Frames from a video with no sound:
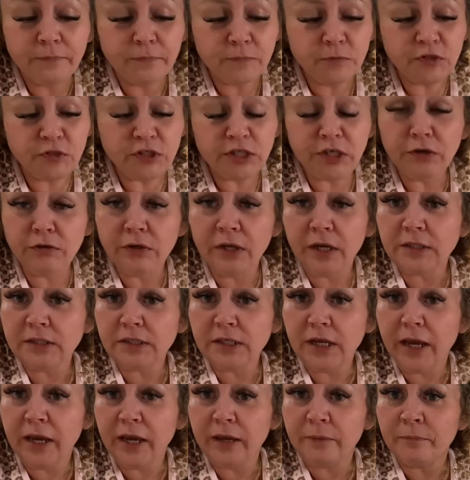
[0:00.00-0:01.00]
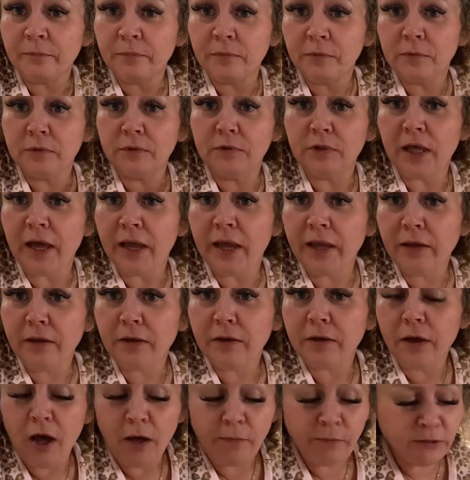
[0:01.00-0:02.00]
See you next time.
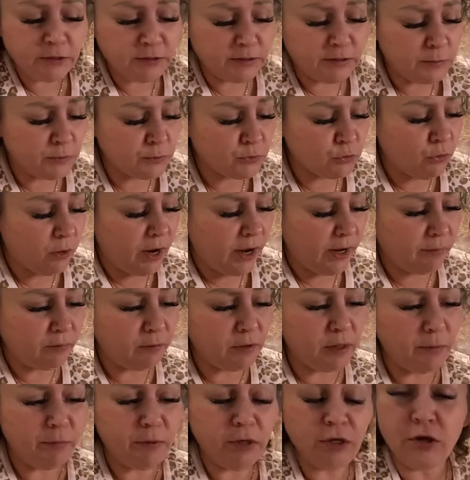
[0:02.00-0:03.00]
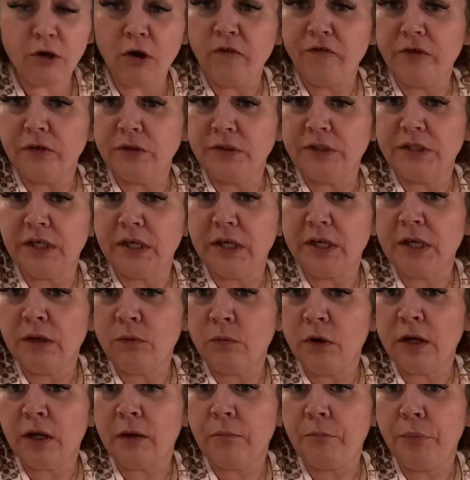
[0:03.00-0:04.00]
Like, comment, subscribe. Let me know if you're digging
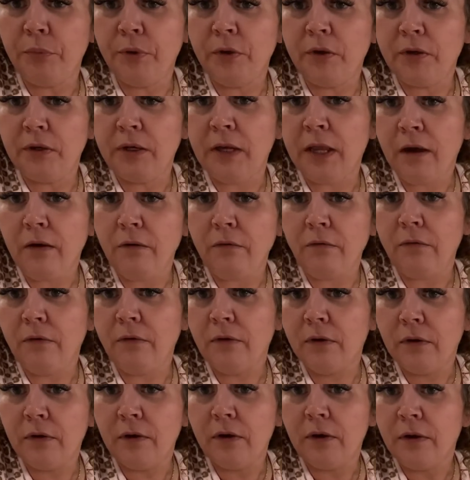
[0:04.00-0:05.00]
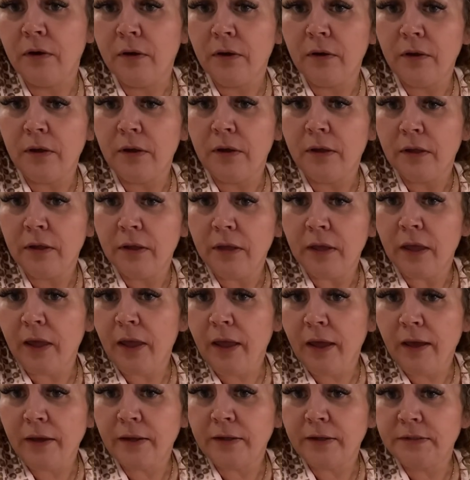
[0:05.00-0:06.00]
what I'm putting out.
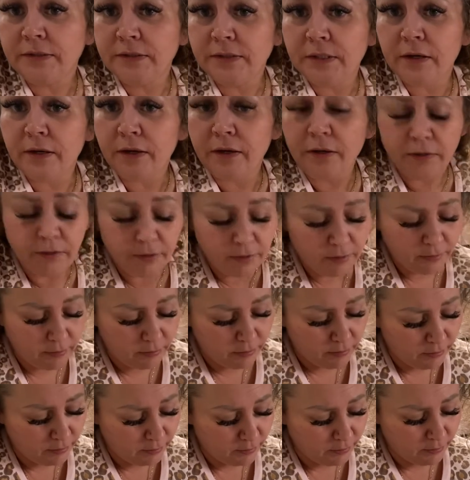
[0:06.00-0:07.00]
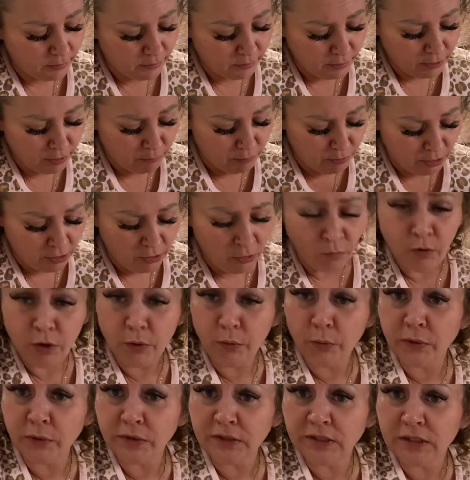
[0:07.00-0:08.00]
And uh, let me know
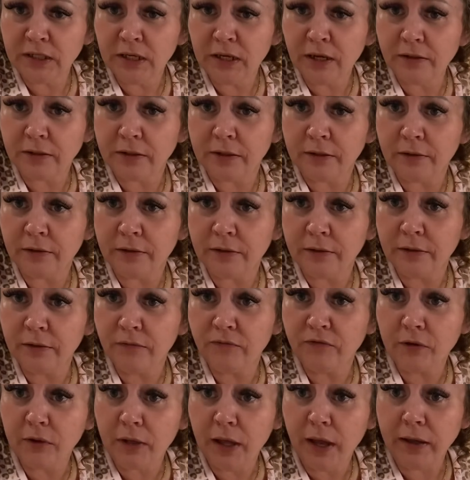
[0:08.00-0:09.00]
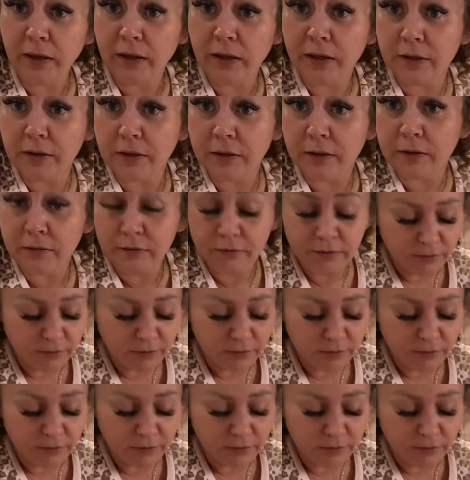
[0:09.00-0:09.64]
where we're standing, if you're liking it.